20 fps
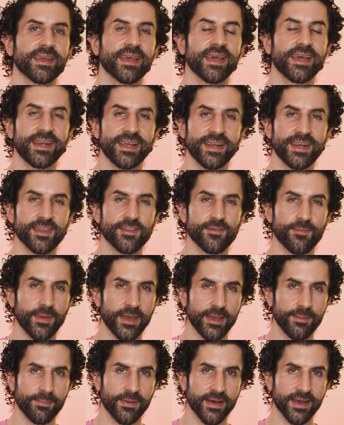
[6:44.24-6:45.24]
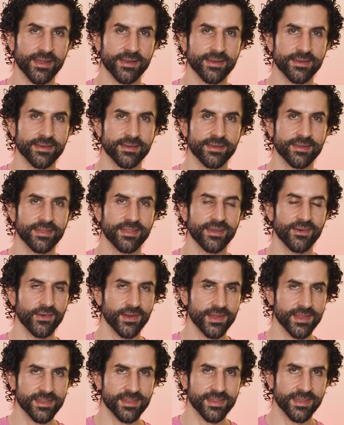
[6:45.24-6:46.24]
and it is a big but, there
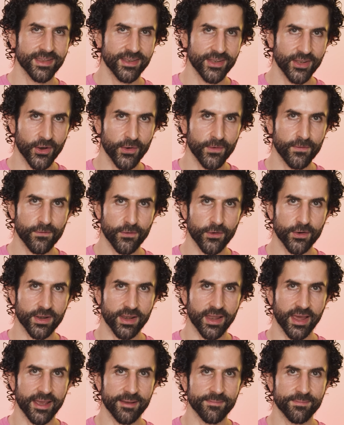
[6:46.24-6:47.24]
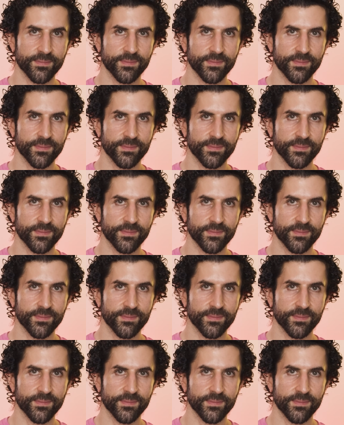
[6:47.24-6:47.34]
is no front light.